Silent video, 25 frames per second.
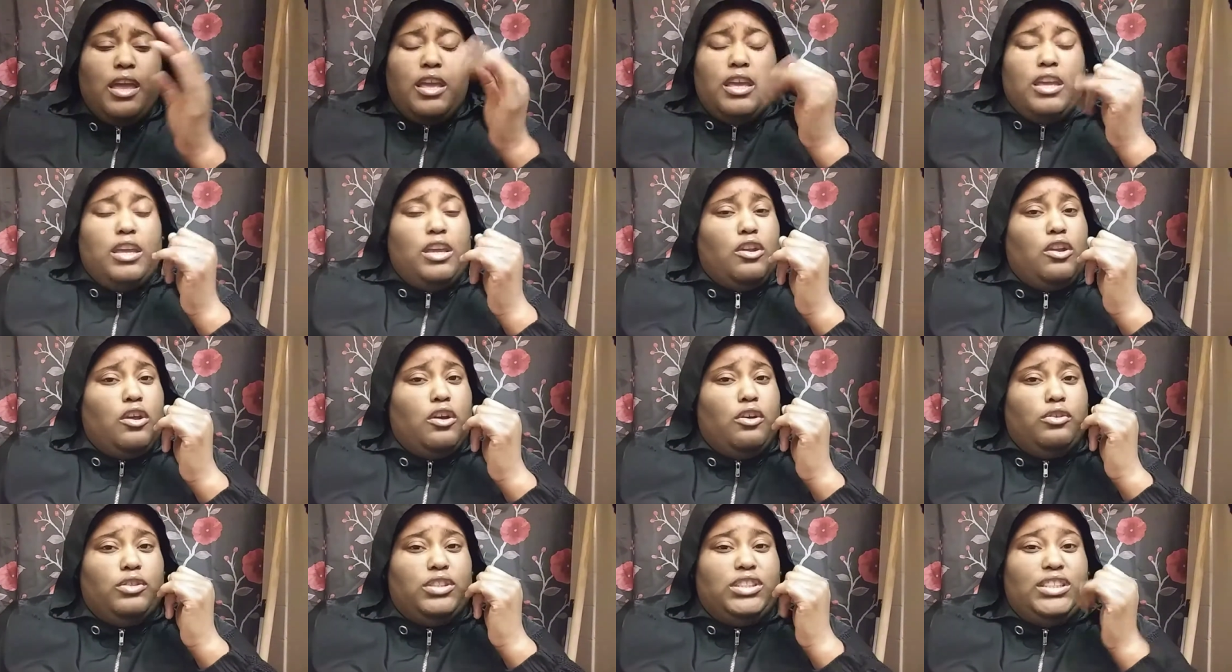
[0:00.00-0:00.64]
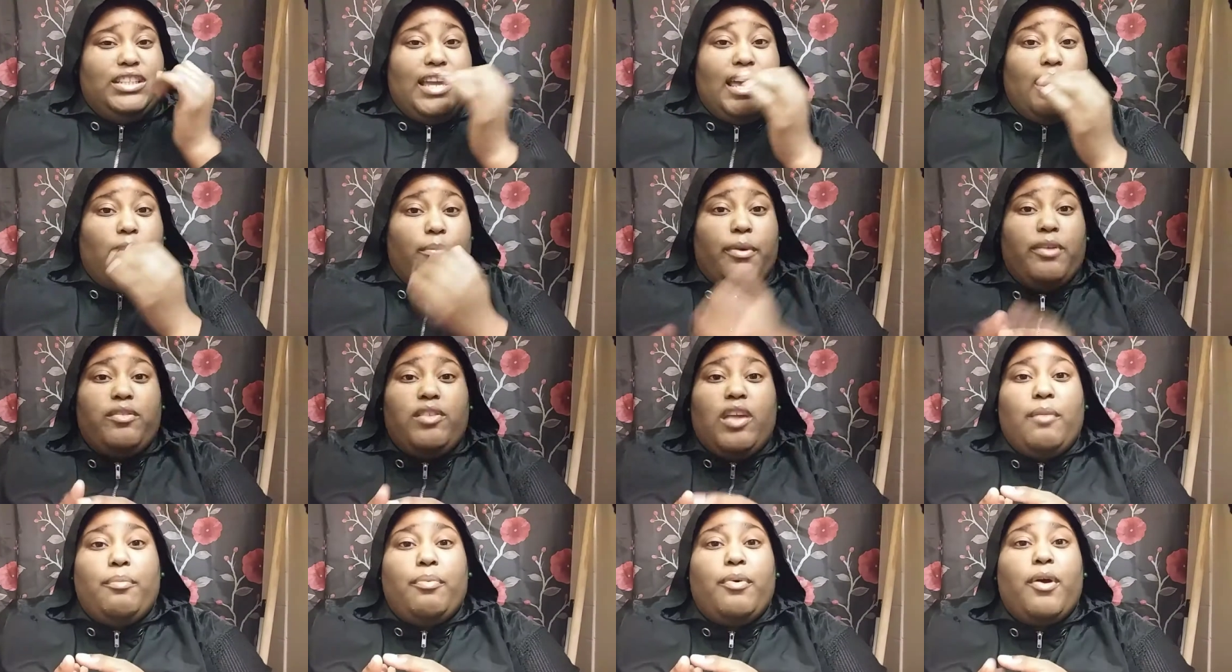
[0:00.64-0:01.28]
you know she had a
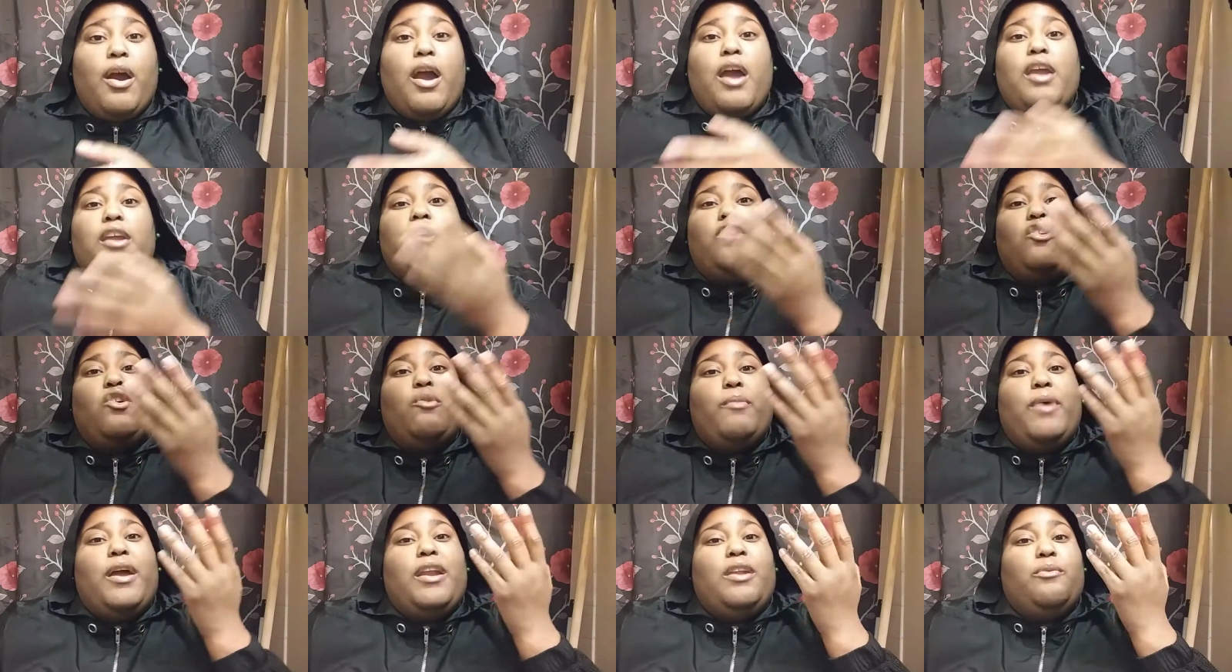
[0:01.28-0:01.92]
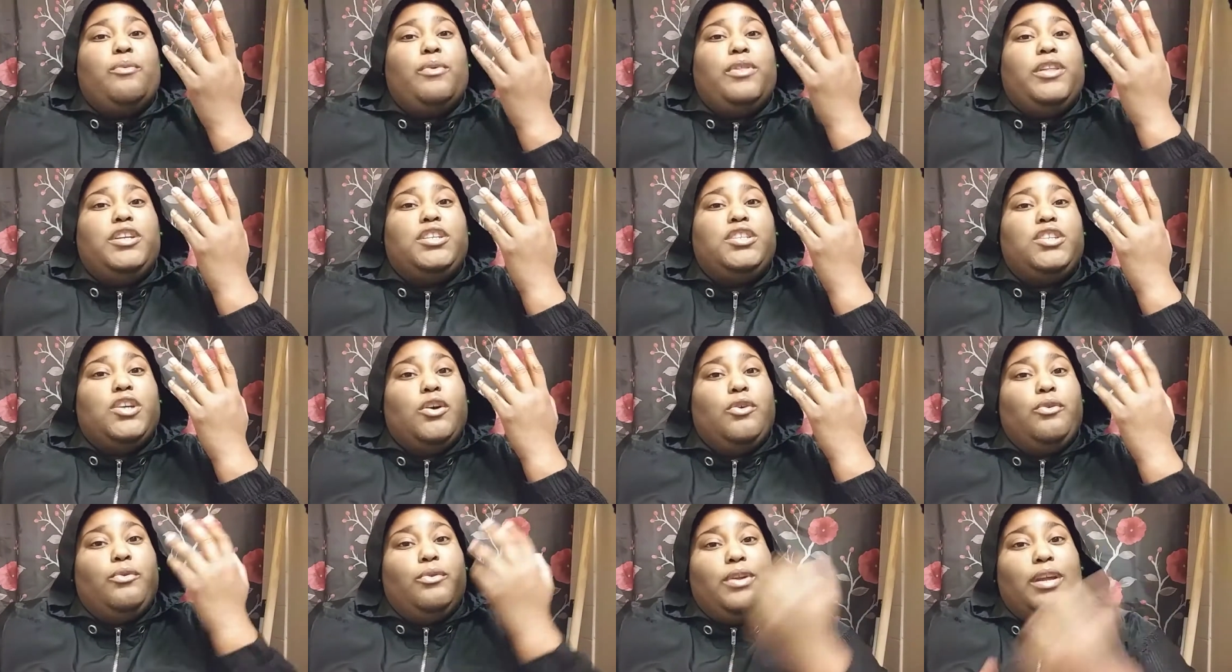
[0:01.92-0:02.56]
birthday party nobody really
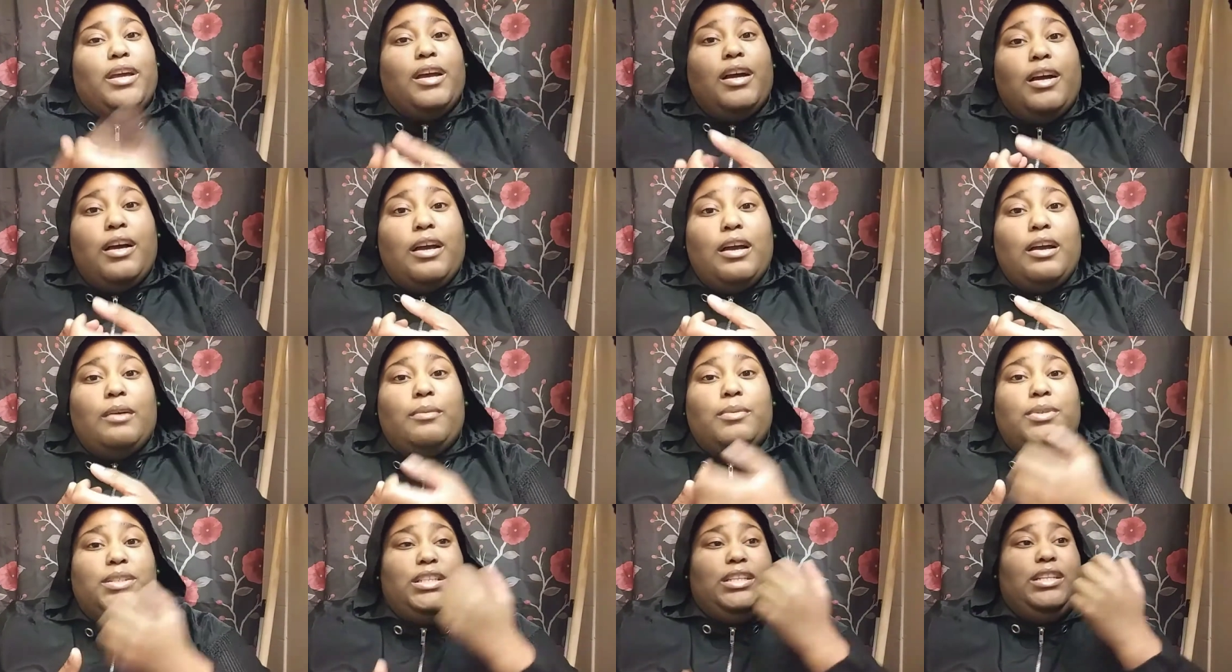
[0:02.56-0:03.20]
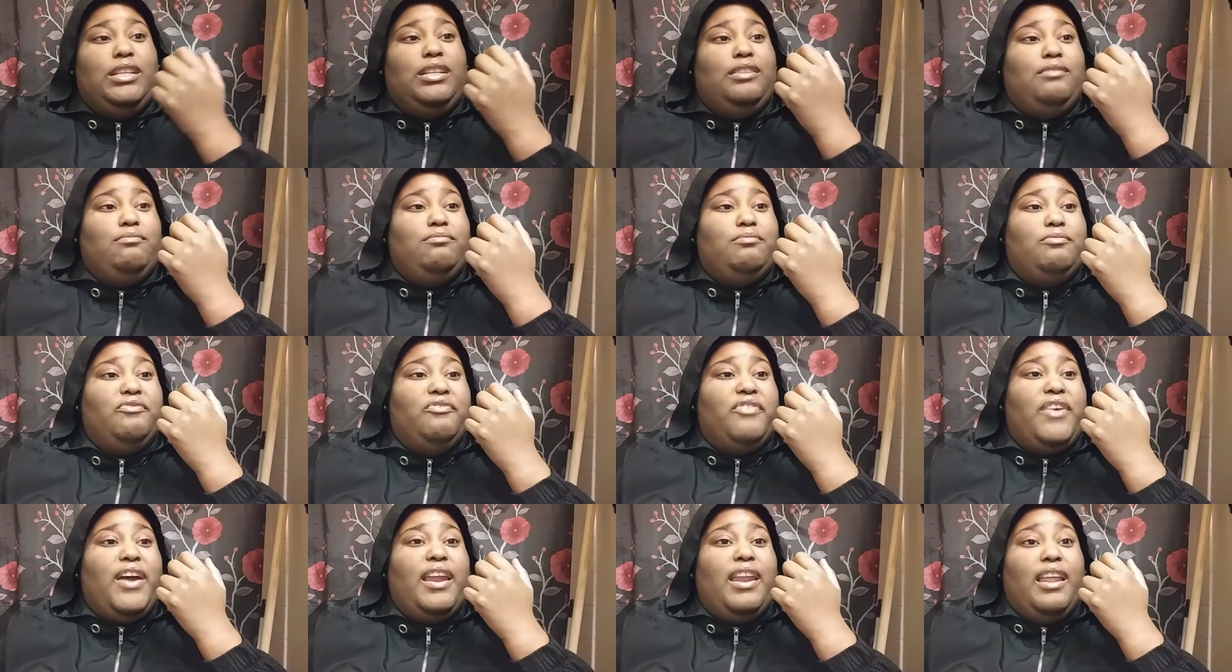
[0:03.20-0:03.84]
showed up she
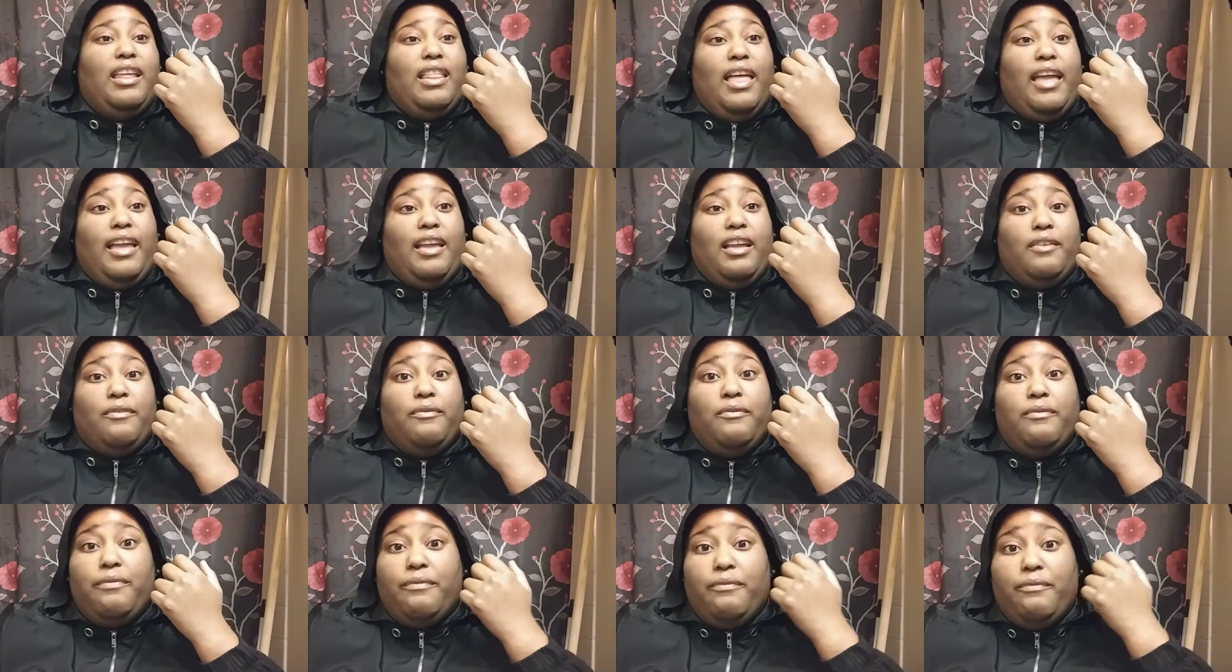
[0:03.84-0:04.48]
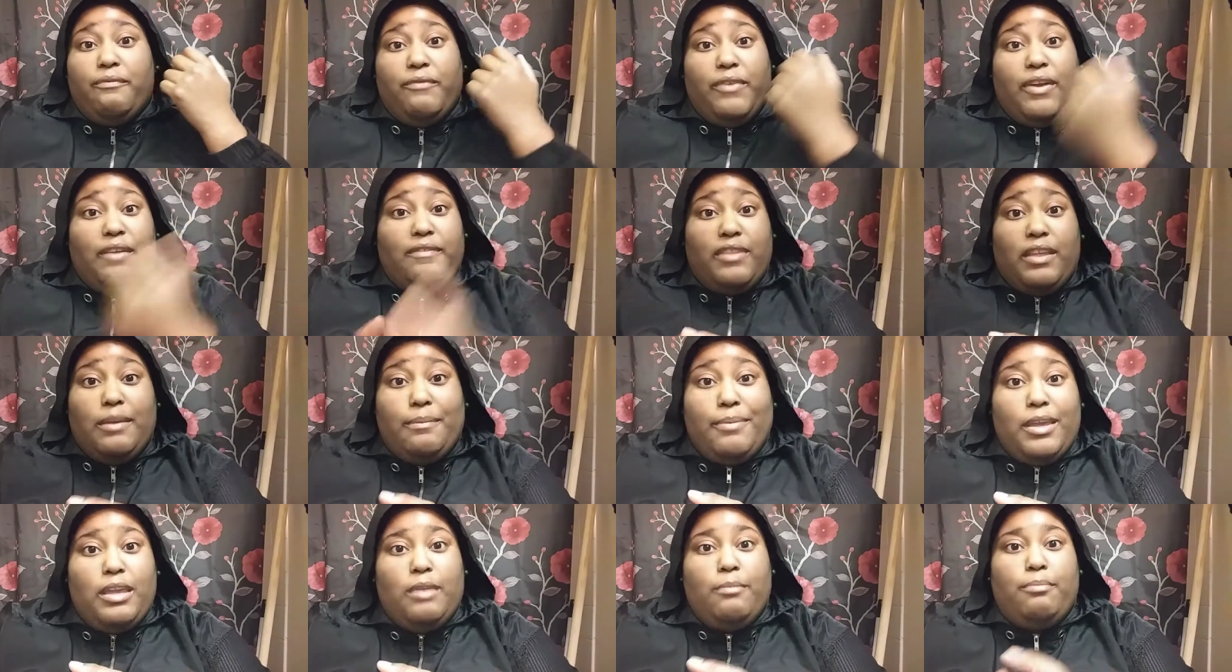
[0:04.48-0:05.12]
invited like
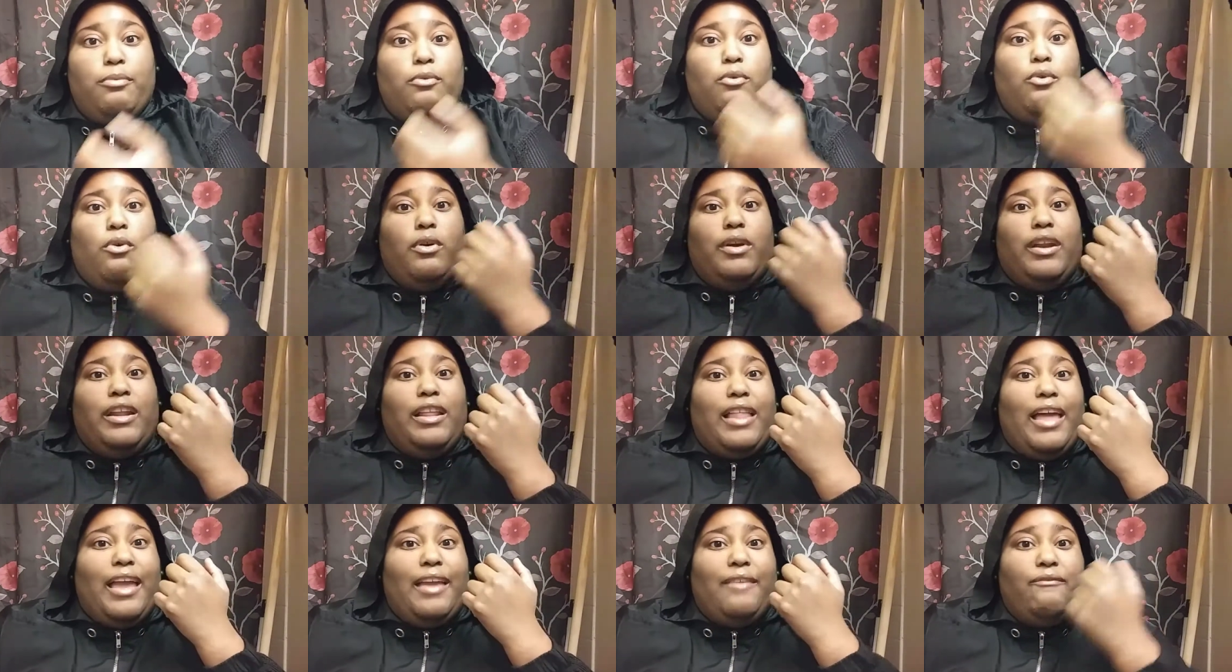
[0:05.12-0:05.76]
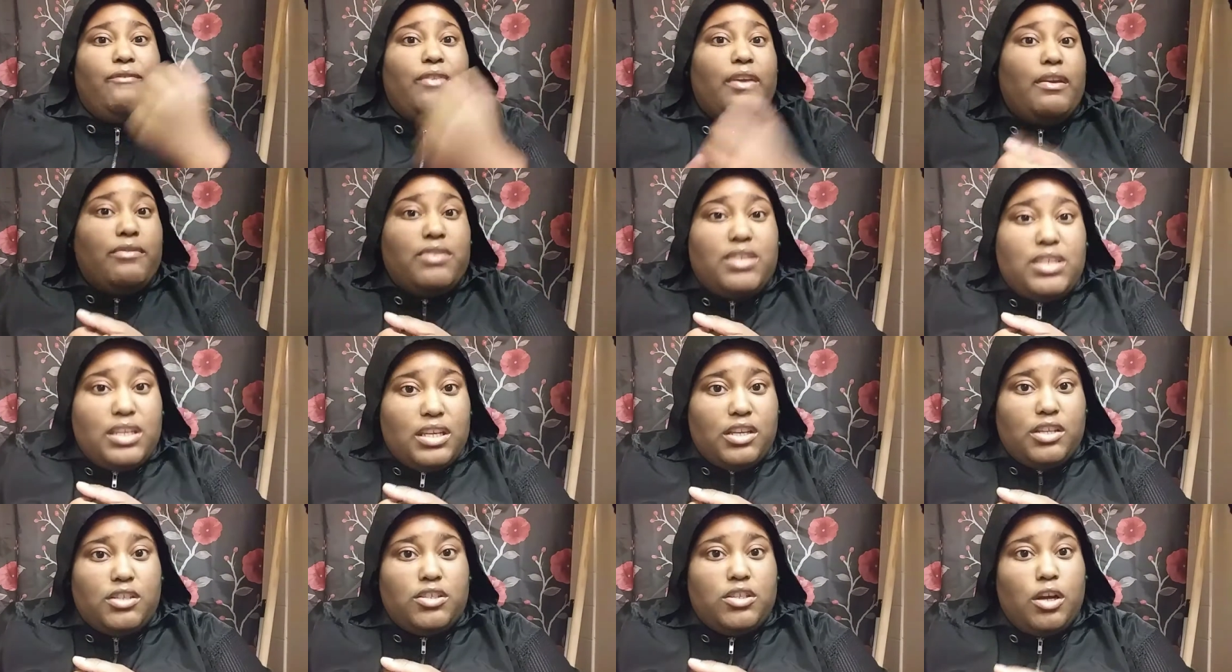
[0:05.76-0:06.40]
50 people only like
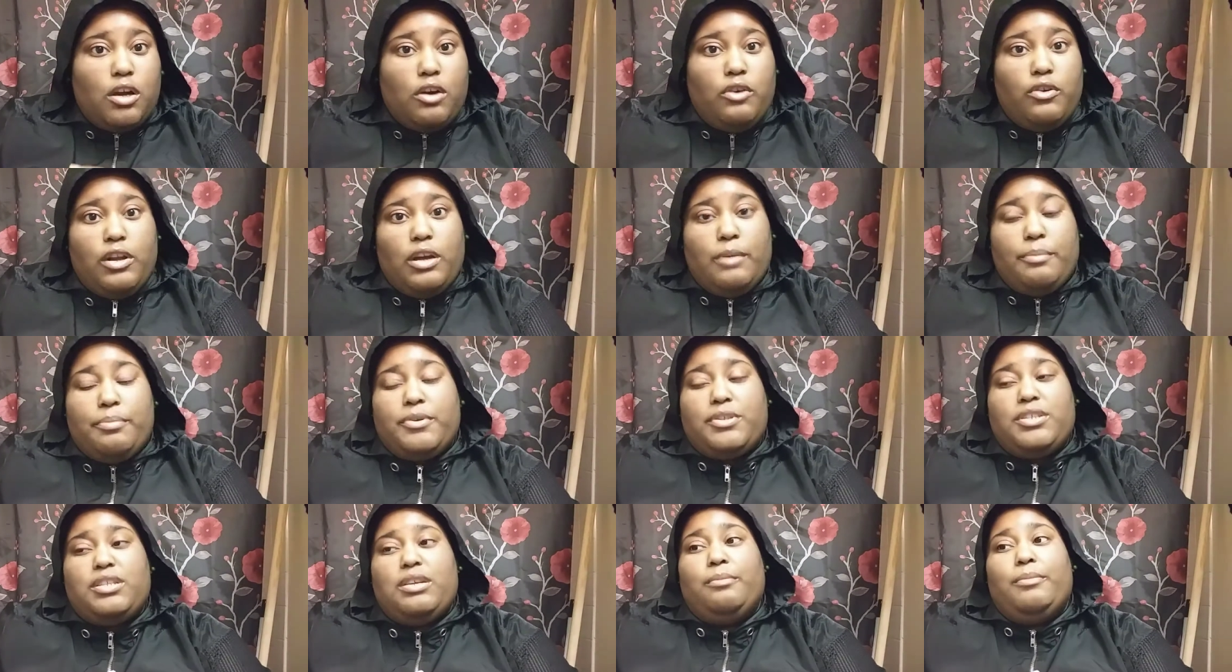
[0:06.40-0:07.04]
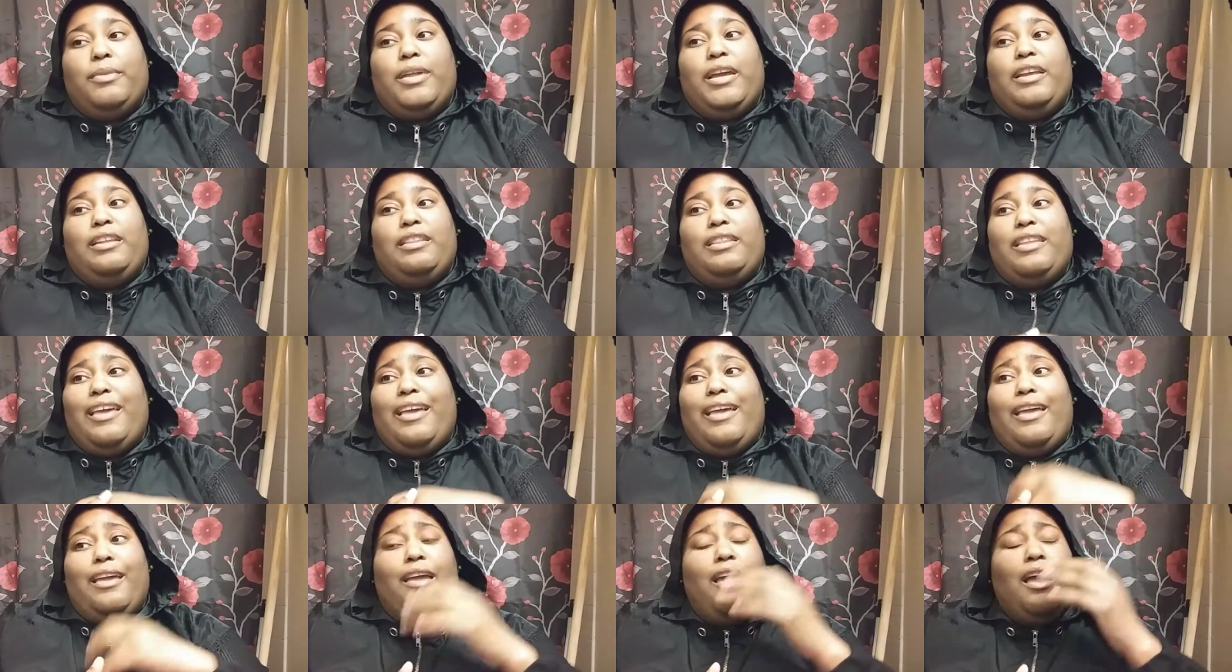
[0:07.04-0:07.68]
15 showed up or something like
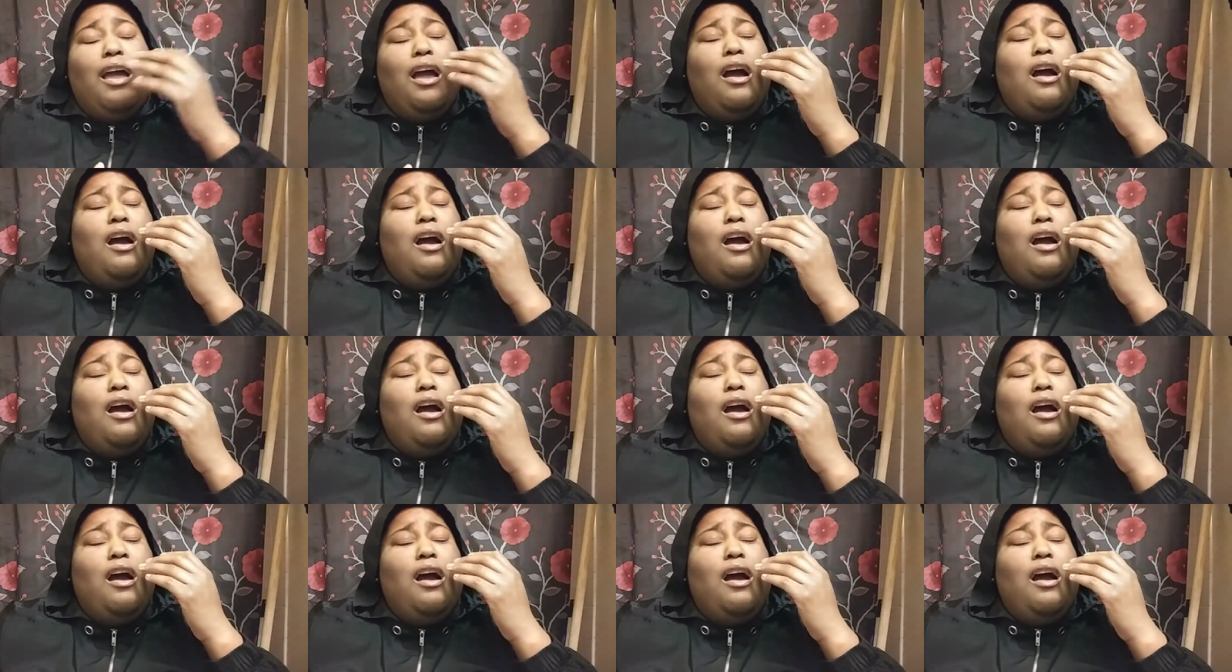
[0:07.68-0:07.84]
that